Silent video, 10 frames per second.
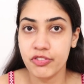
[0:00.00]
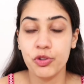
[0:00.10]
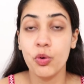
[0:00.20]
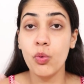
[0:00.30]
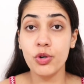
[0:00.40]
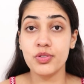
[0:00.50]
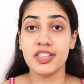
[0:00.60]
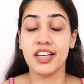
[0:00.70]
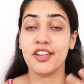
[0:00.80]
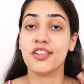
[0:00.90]
If you don't want to
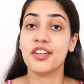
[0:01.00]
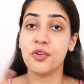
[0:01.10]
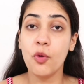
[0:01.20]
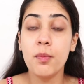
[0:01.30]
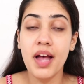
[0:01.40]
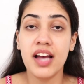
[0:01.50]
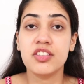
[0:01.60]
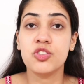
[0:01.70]
stay here, then go back,